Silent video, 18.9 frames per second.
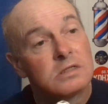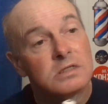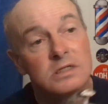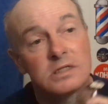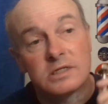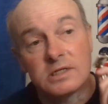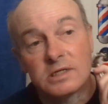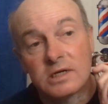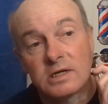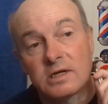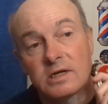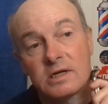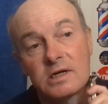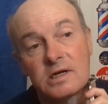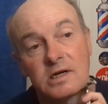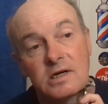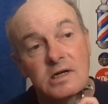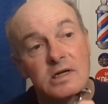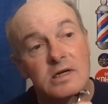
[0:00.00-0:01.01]
Need to get a
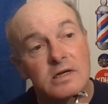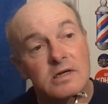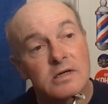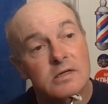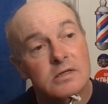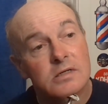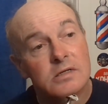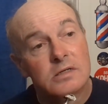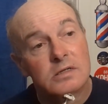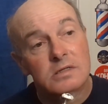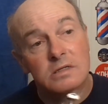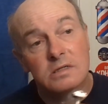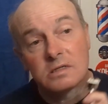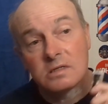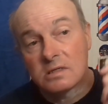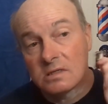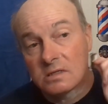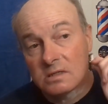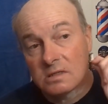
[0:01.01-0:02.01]
haircut.
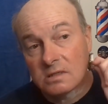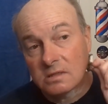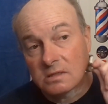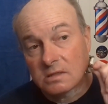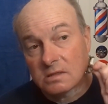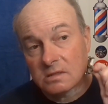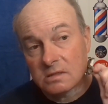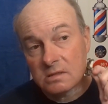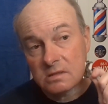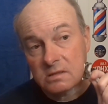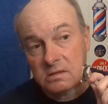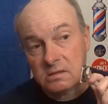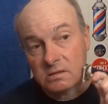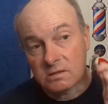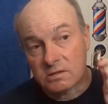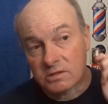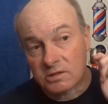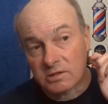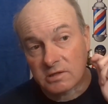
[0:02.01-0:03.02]

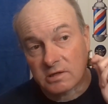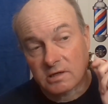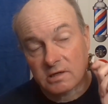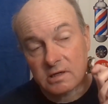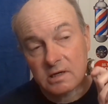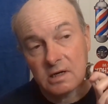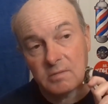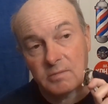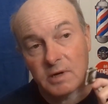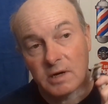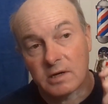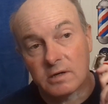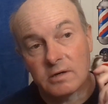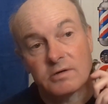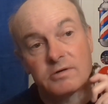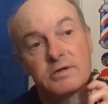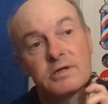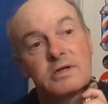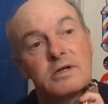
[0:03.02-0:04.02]
Usually I cut my
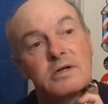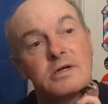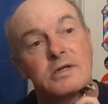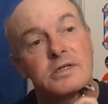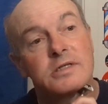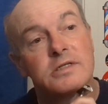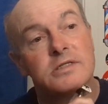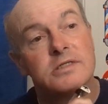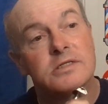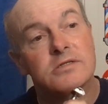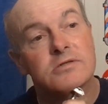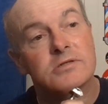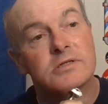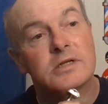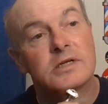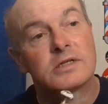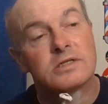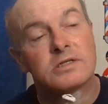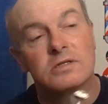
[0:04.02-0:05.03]
own hair since there's
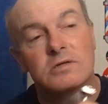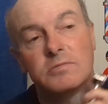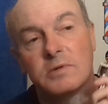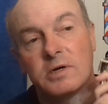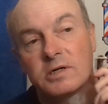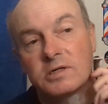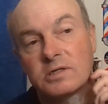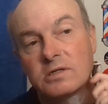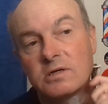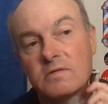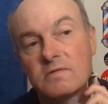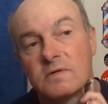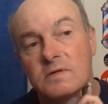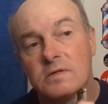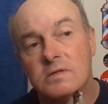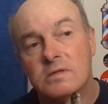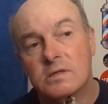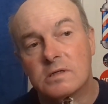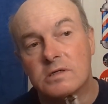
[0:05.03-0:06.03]
not so much of
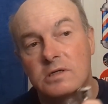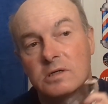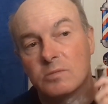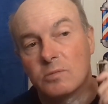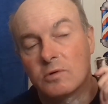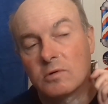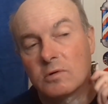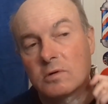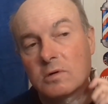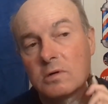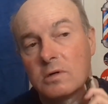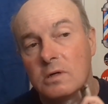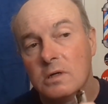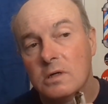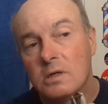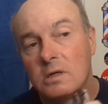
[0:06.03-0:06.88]
it anymore.